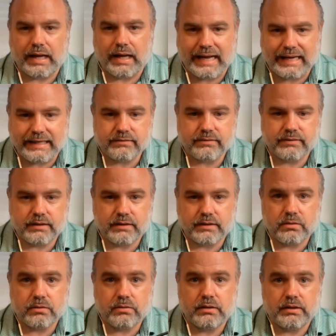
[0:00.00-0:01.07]
I think
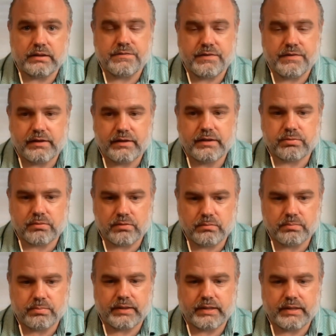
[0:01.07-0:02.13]
it's very
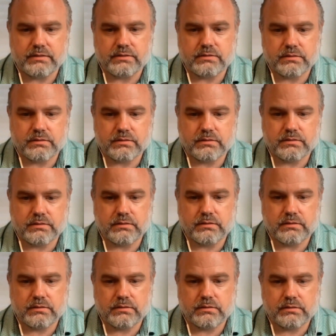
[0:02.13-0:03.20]
appropriate
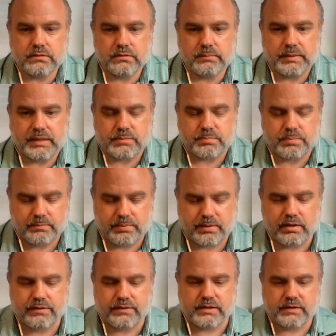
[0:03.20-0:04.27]
because
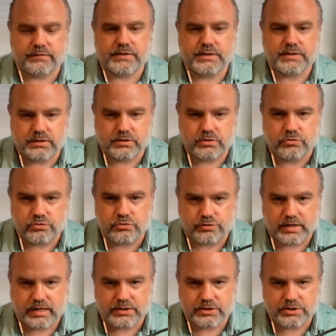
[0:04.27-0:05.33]
part of the difference in these two
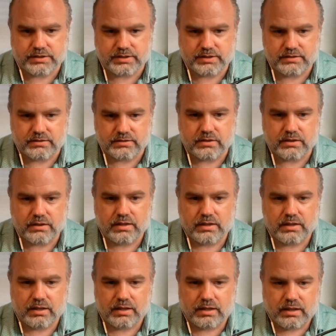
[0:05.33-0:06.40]
strategies is
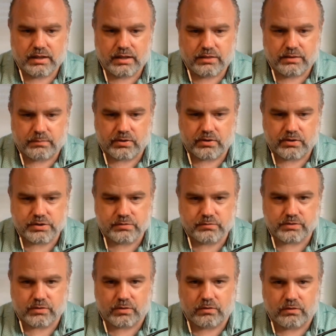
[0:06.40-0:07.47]
the person
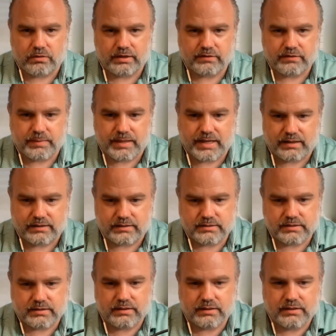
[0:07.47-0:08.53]
with the whole life
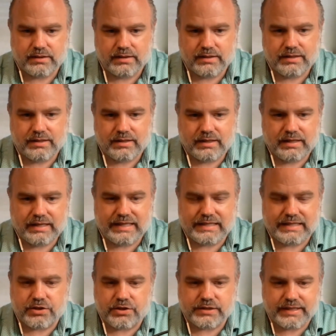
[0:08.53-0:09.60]
policy
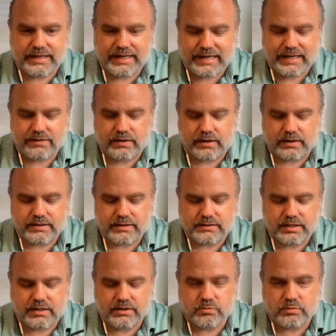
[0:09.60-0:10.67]
is going to have a
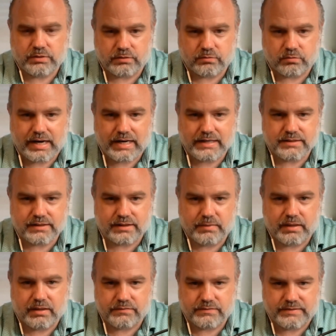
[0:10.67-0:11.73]
continually rising
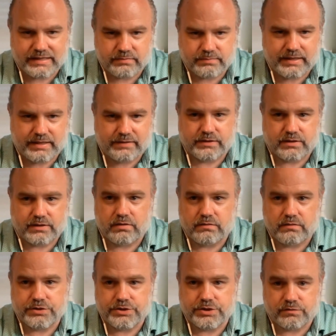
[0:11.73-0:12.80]
amount of death benefit
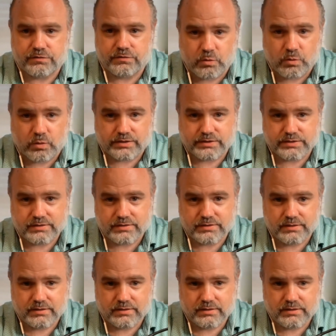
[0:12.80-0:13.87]
coverage in force
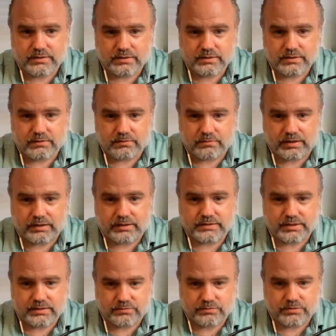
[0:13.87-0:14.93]

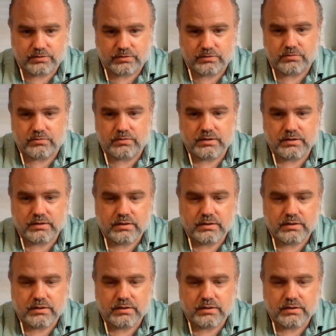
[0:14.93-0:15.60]
relative to